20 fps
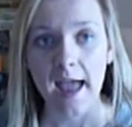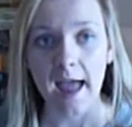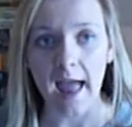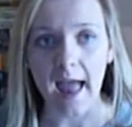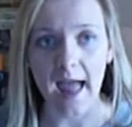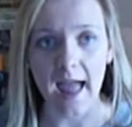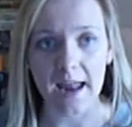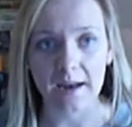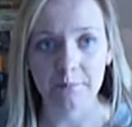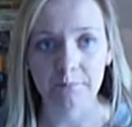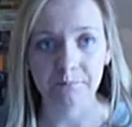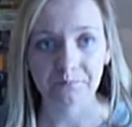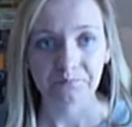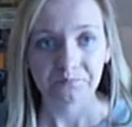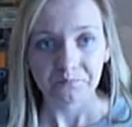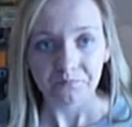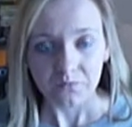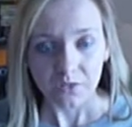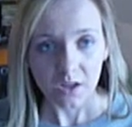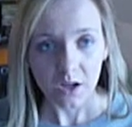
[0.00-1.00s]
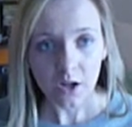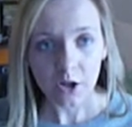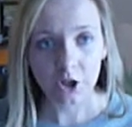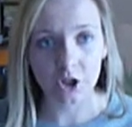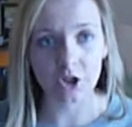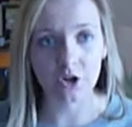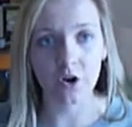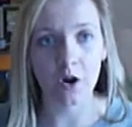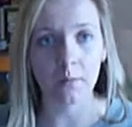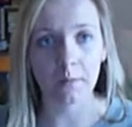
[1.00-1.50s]
And
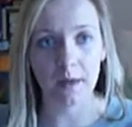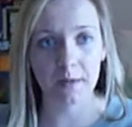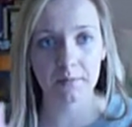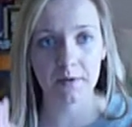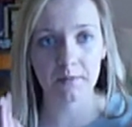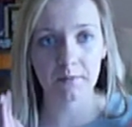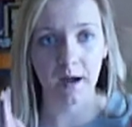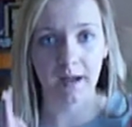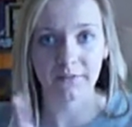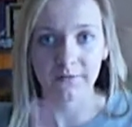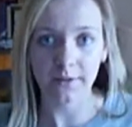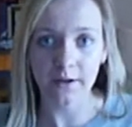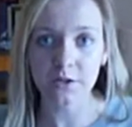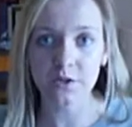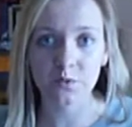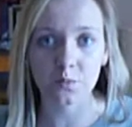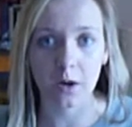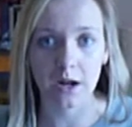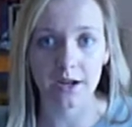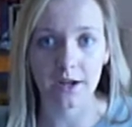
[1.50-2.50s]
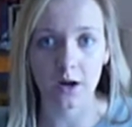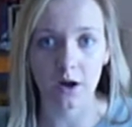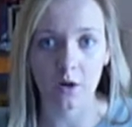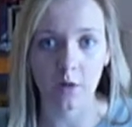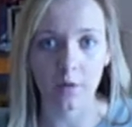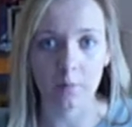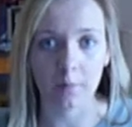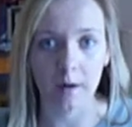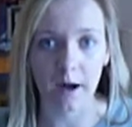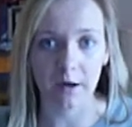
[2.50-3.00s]
maybe my first way to
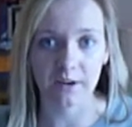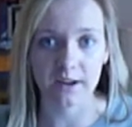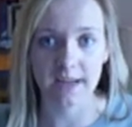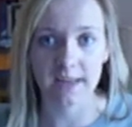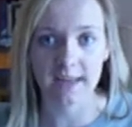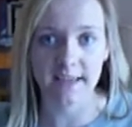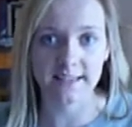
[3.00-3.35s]
go about it